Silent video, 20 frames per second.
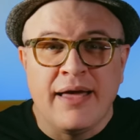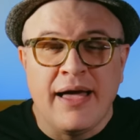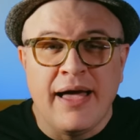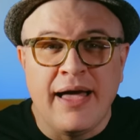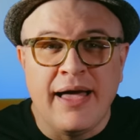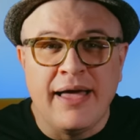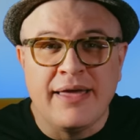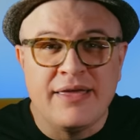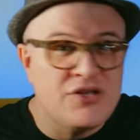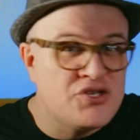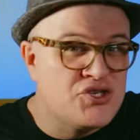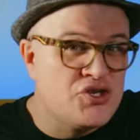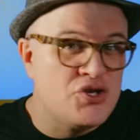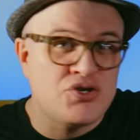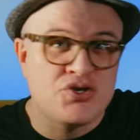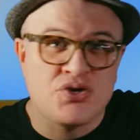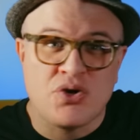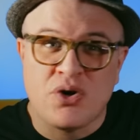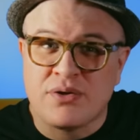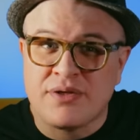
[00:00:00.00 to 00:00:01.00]
Uh, you
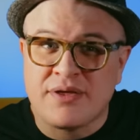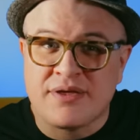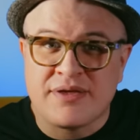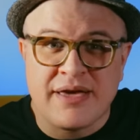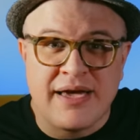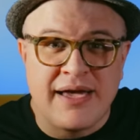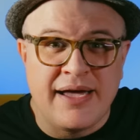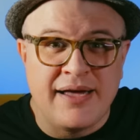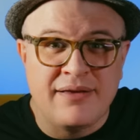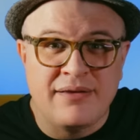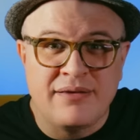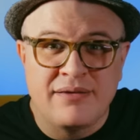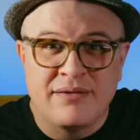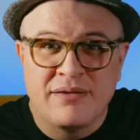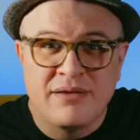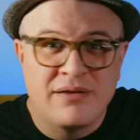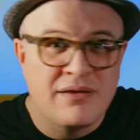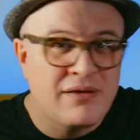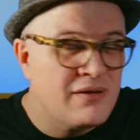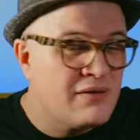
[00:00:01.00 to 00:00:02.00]
choose your own design,
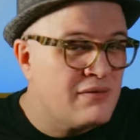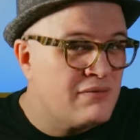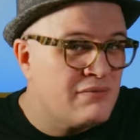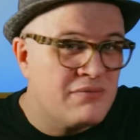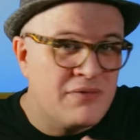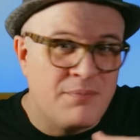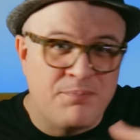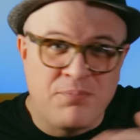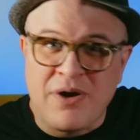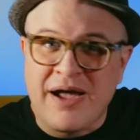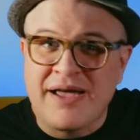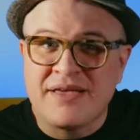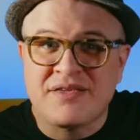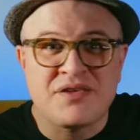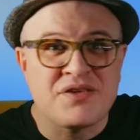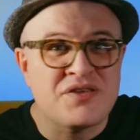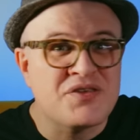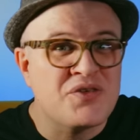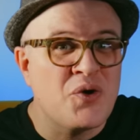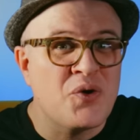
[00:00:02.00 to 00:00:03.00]
the
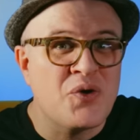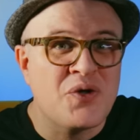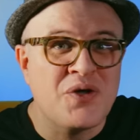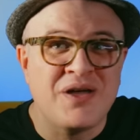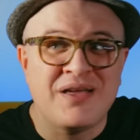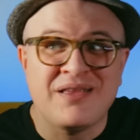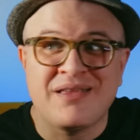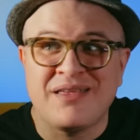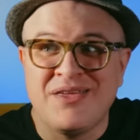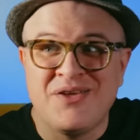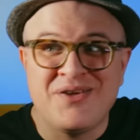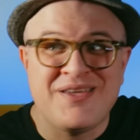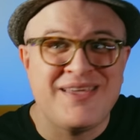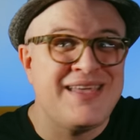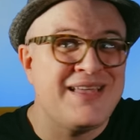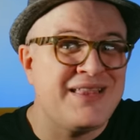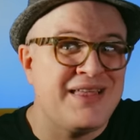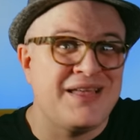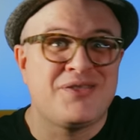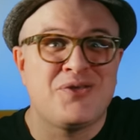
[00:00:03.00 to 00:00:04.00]
price is so good, you can
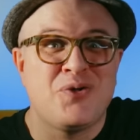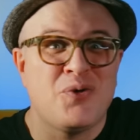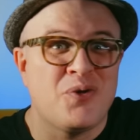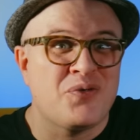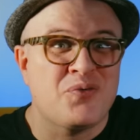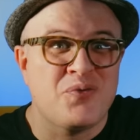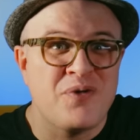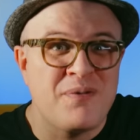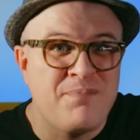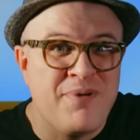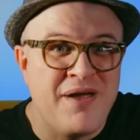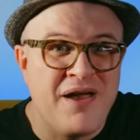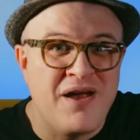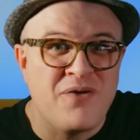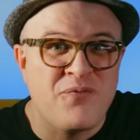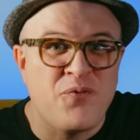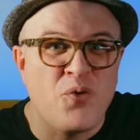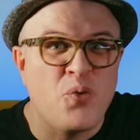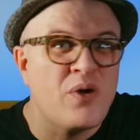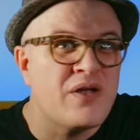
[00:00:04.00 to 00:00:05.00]
get like two or three
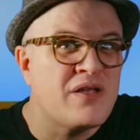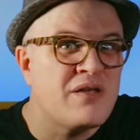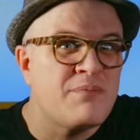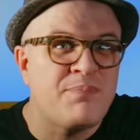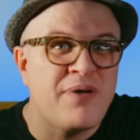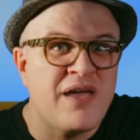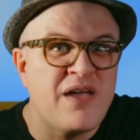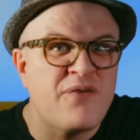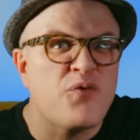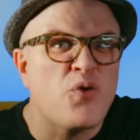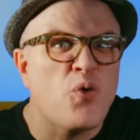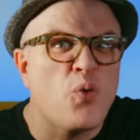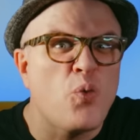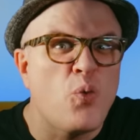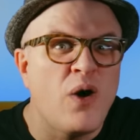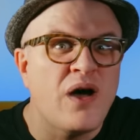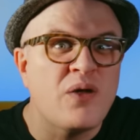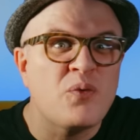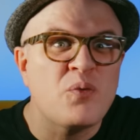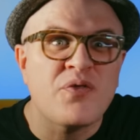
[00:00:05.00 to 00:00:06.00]
pair for what you pay for
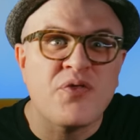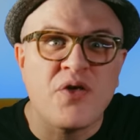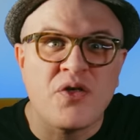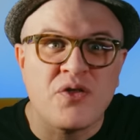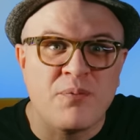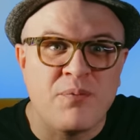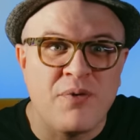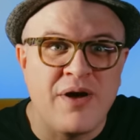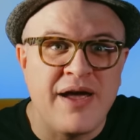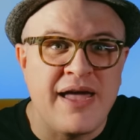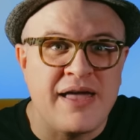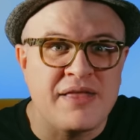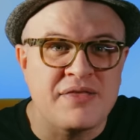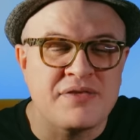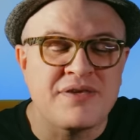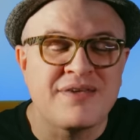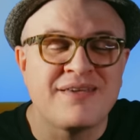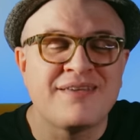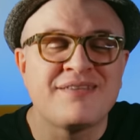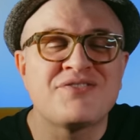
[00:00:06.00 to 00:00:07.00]
one with other
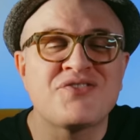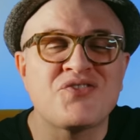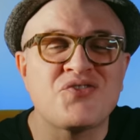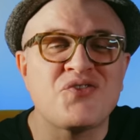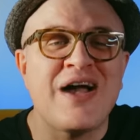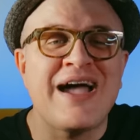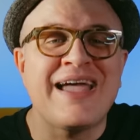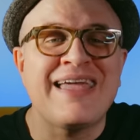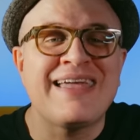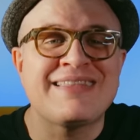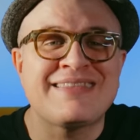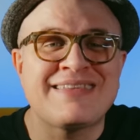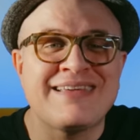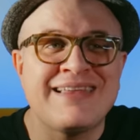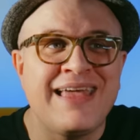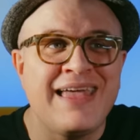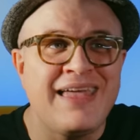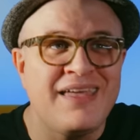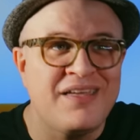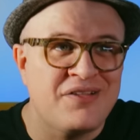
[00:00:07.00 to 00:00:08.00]
brands. Try it
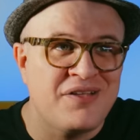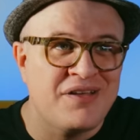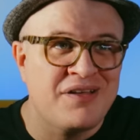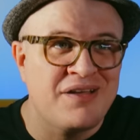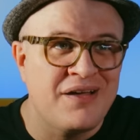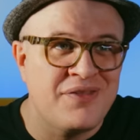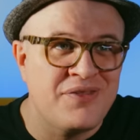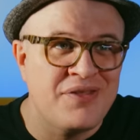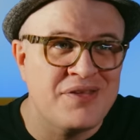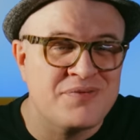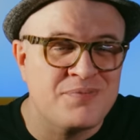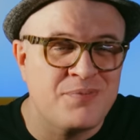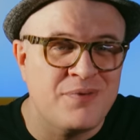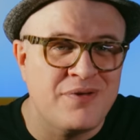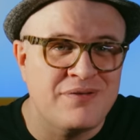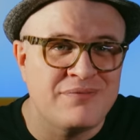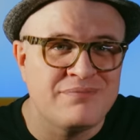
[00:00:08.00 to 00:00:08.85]
today. Click on this.